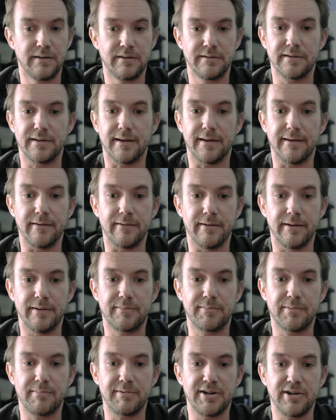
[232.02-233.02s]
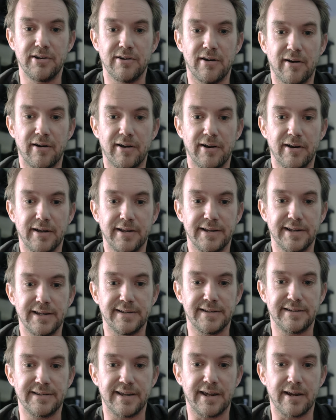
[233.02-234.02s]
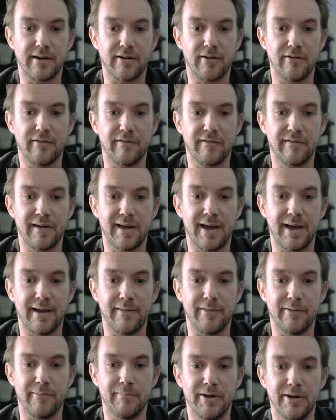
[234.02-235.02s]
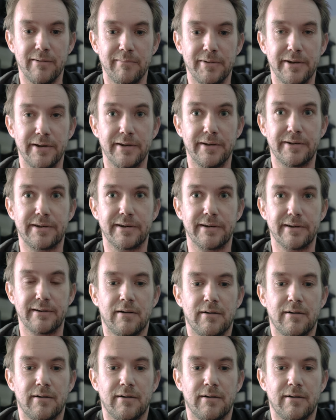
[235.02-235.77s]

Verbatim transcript: So it's probably not a good idea to take off at the moment.